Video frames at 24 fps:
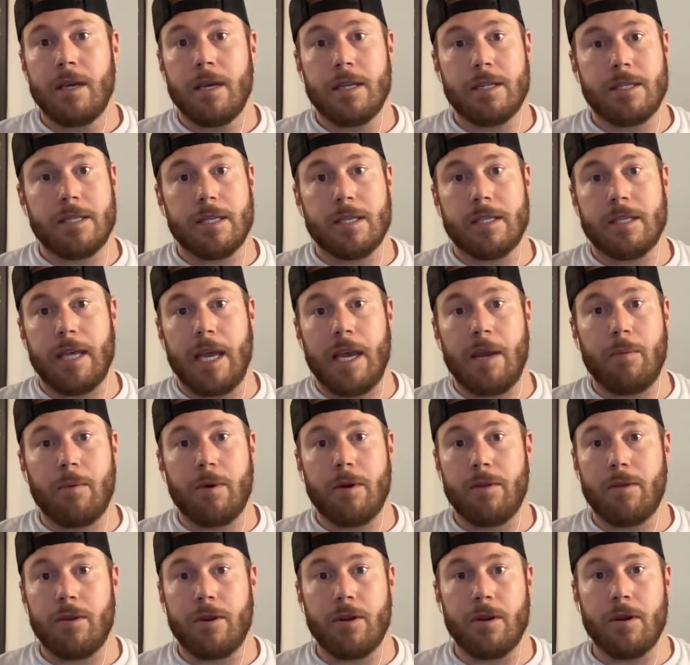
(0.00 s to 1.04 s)
It's the same
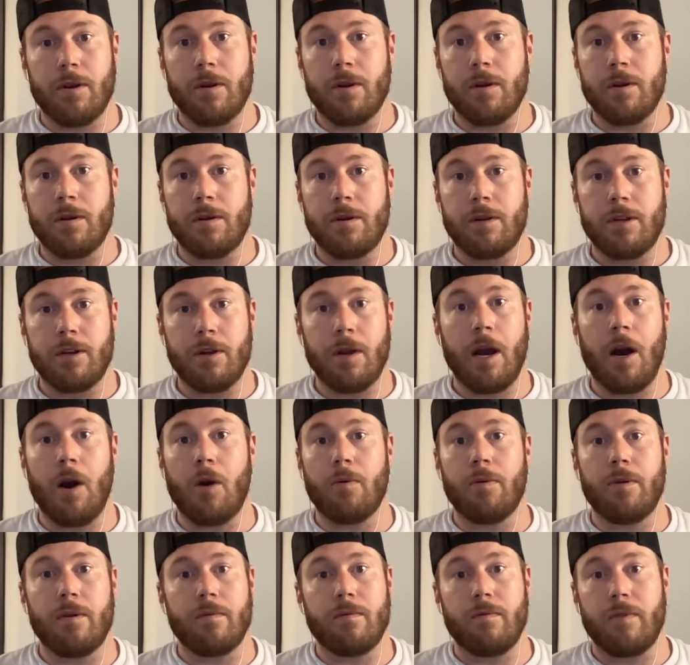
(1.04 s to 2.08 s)
with your
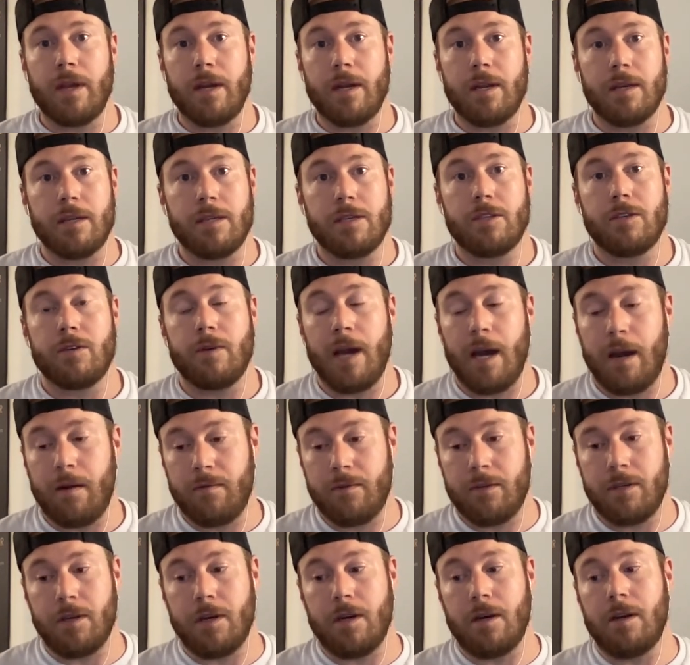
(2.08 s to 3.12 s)
health and fitness. You
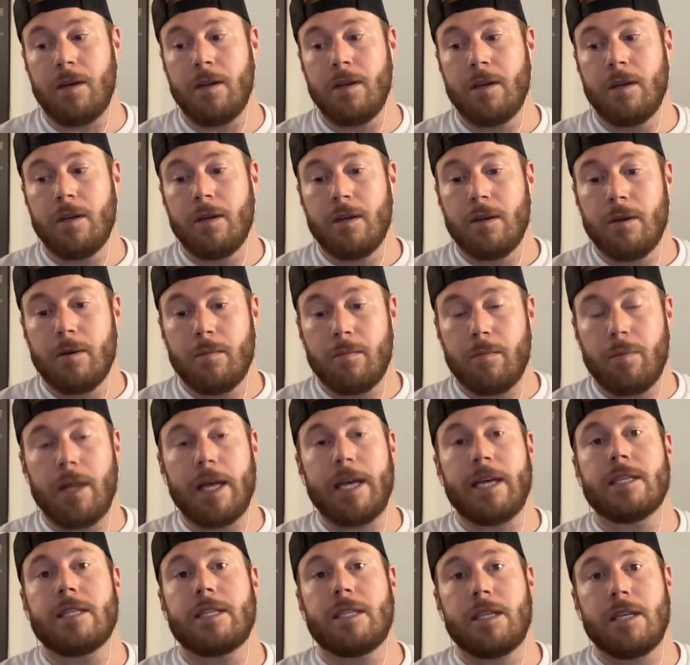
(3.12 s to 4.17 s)
have to
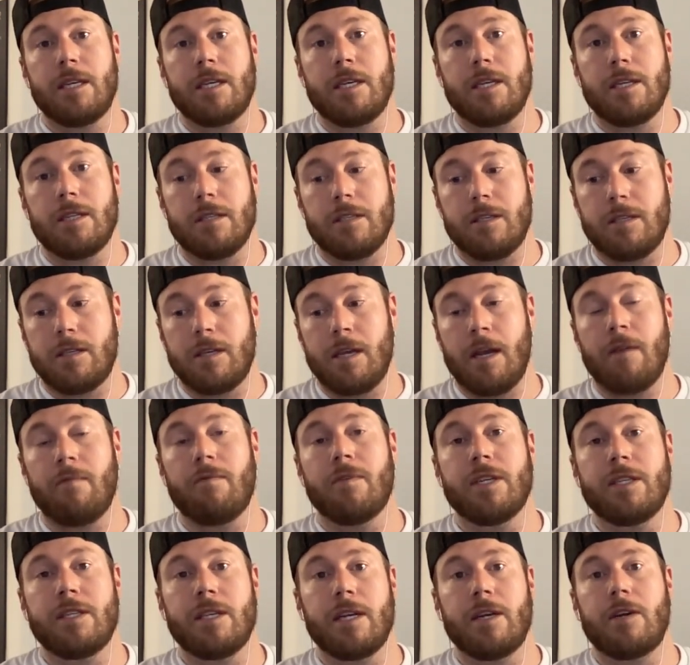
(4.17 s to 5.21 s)
plant seeds
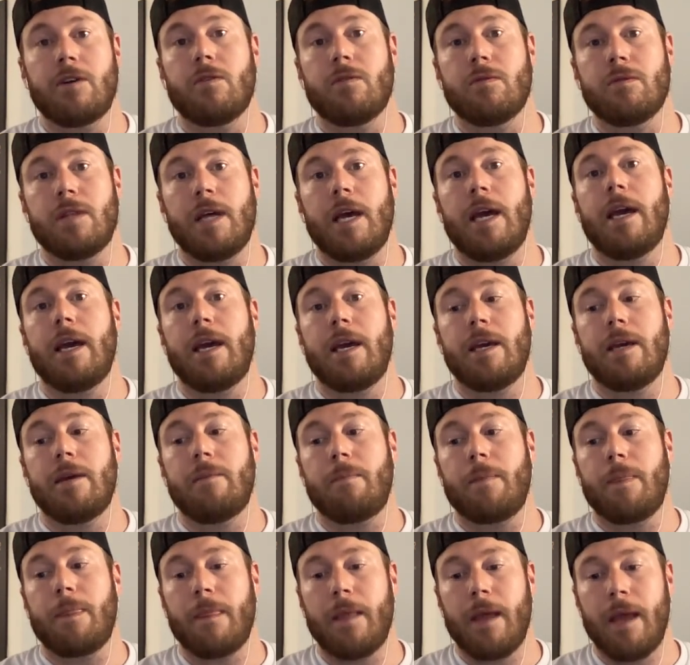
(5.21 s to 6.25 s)
every single
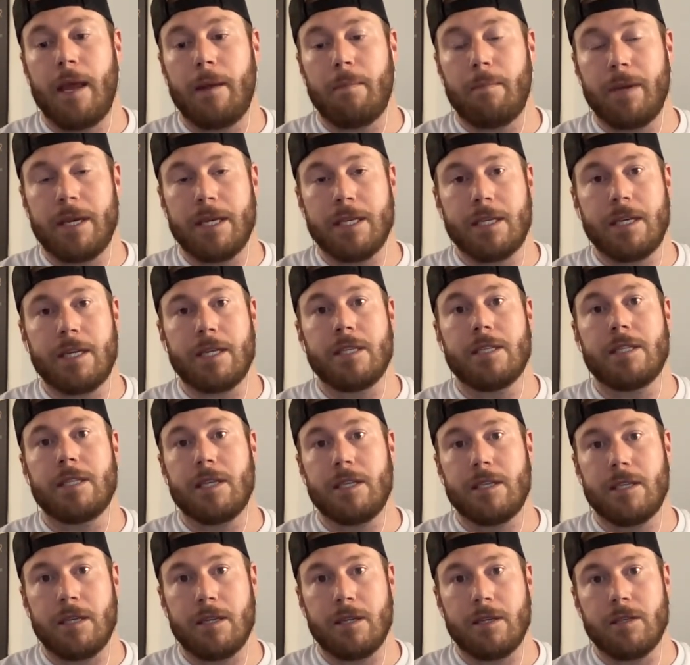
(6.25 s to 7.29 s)
day and be as
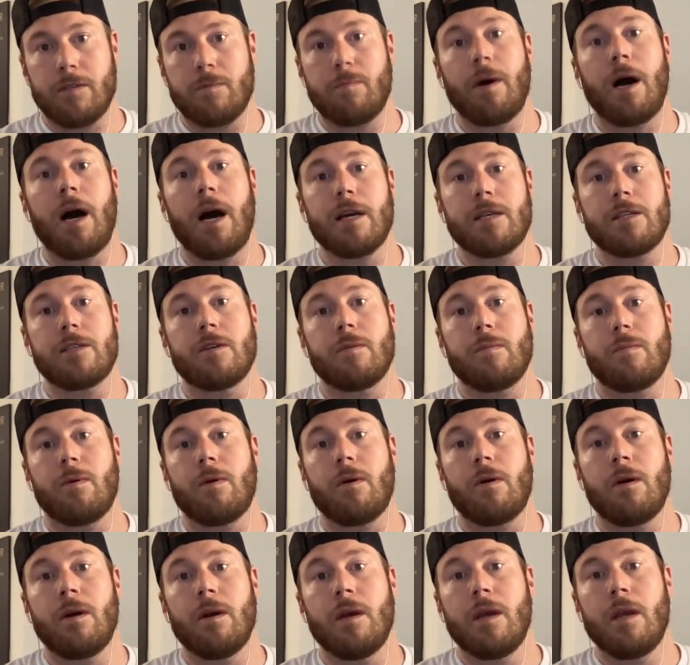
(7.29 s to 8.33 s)
consistent as
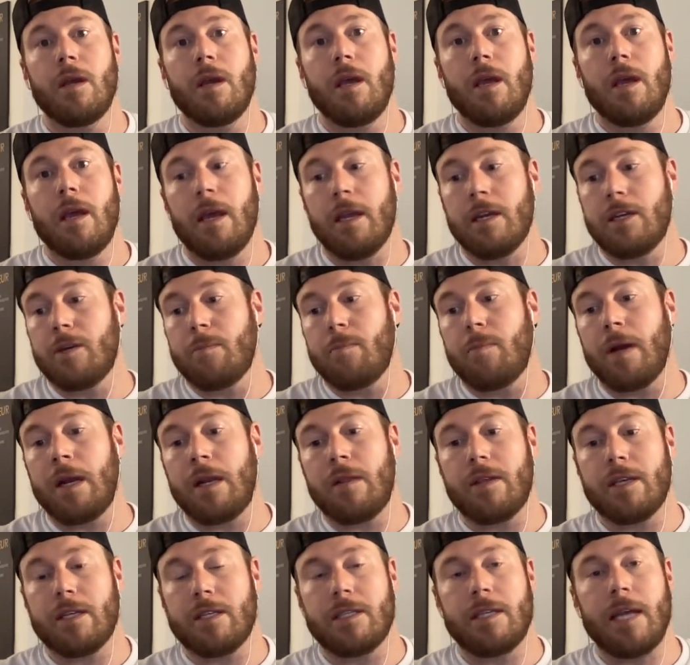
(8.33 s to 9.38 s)
possible. And to
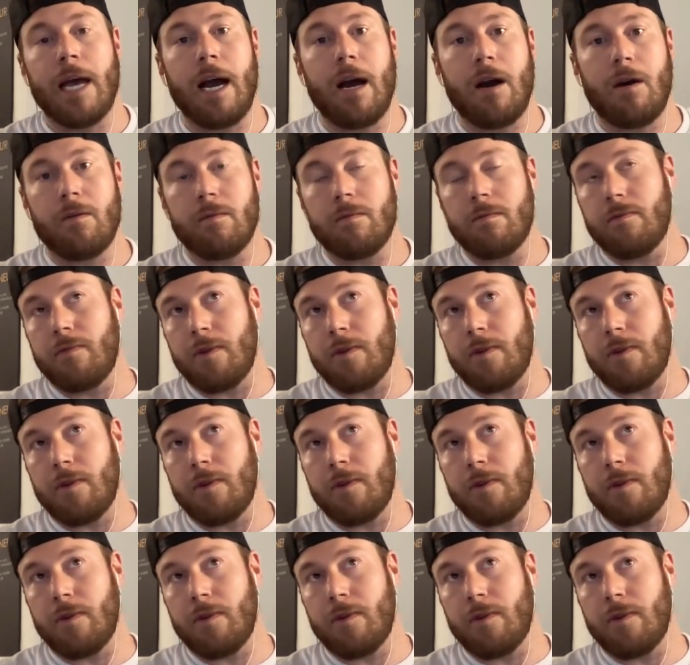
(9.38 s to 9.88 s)
bring this down